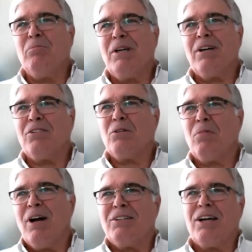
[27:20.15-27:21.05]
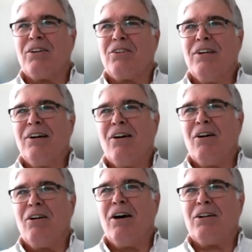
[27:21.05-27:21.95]
because the projects
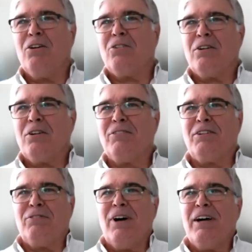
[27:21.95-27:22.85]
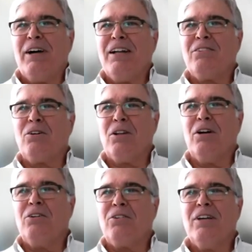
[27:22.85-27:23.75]
are not close enough to financial
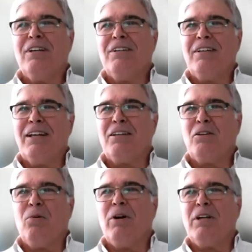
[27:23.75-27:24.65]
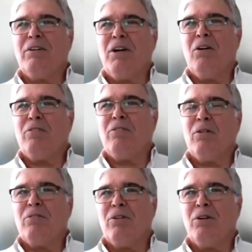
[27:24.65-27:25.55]
close to get to the point of going
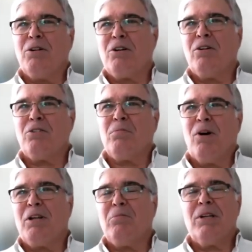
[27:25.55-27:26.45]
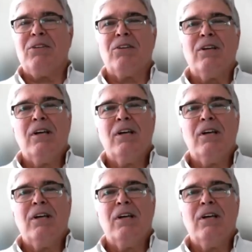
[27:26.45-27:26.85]
for insurance market bids.